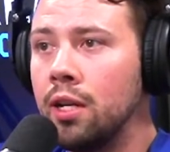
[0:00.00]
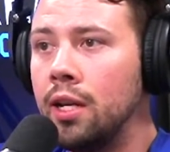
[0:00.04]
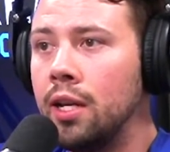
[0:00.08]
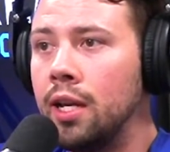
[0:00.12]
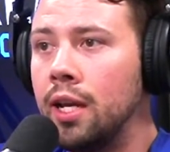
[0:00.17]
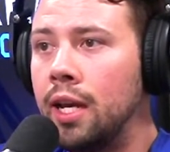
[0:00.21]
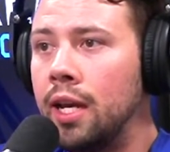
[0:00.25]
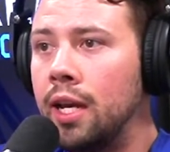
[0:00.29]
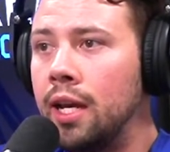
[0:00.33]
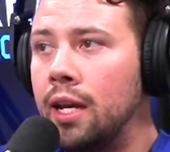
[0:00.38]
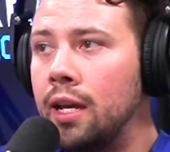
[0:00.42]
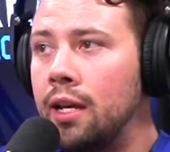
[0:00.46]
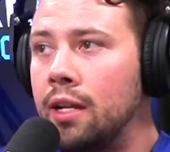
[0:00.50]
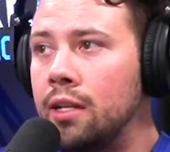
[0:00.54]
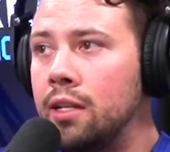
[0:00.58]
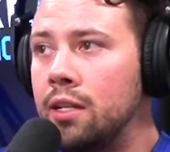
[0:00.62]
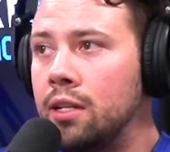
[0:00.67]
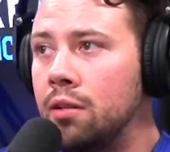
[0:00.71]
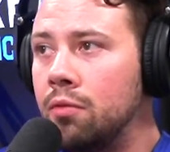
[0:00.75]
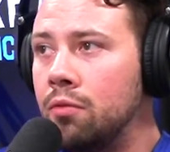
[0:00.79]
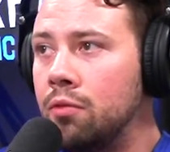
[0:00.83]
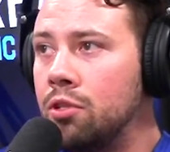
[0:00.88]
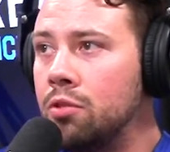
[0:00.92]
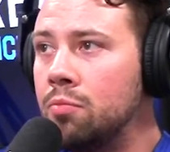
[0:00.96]
And it
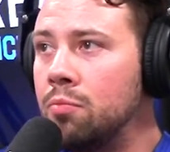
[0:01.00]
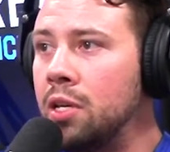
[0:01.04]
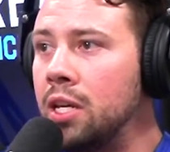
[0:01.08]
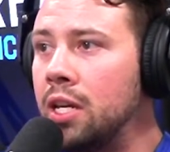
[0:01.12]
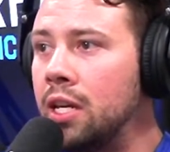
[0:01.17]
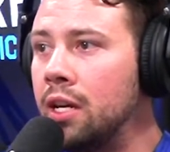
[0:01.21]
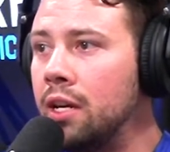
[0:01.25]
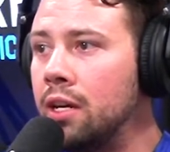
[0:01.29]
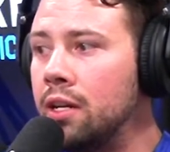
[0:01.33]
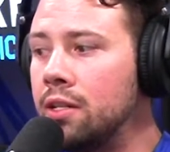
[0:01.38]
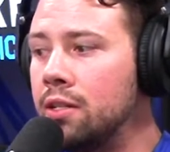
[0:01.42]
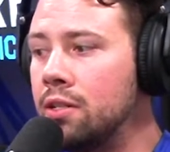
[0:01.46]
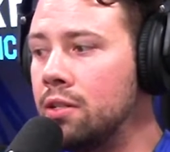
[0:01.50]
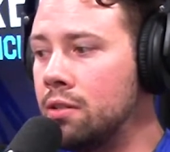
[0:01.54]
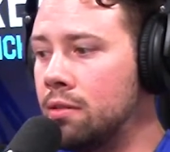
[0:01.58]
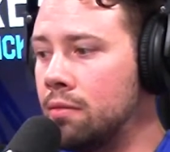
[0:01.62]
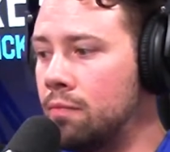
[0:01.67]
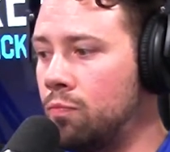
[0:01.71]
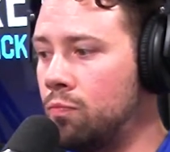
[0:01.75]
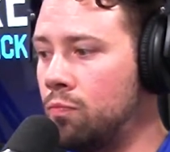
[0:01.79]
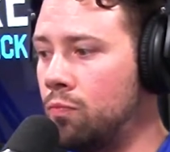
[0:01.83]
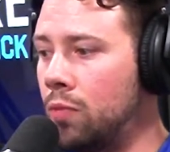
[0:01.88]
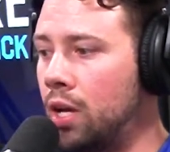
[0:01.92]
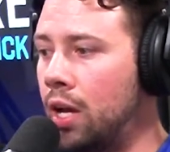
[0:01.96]
was because
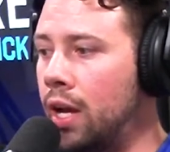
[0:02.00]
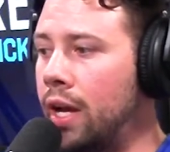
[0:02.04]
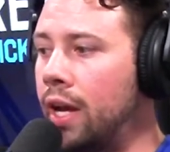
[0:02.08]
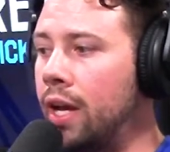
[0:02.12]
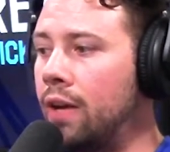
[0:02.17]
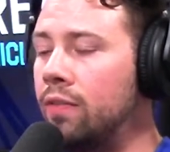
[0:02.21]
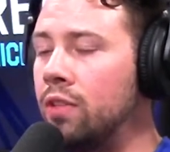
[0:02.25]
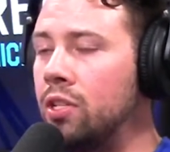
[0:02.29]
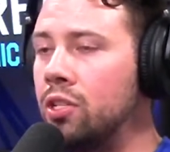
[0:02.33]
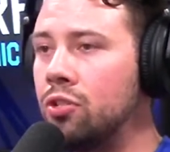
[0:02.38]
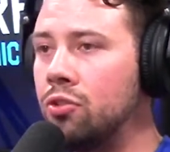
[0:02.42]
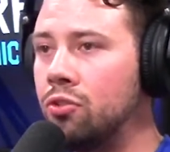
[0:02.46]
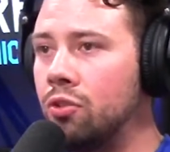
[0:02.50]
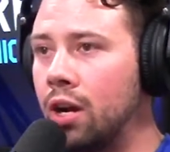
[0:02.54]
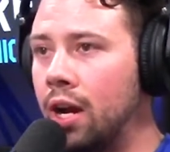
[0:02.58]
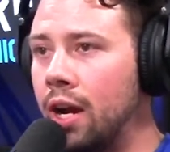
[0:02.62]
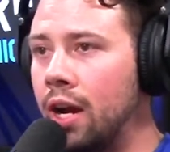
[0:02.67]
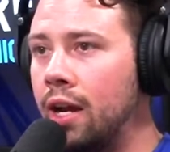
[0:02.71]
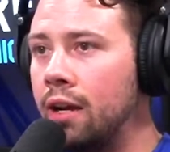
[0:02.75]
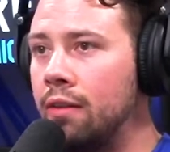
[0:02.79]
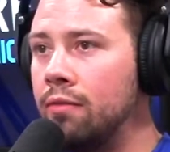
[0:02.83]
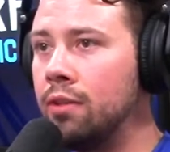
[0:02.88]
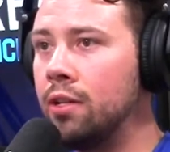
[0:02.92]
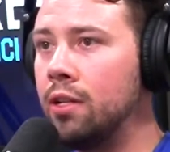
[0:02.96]
I have this
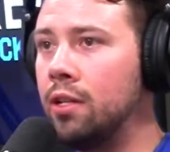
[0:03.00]
drive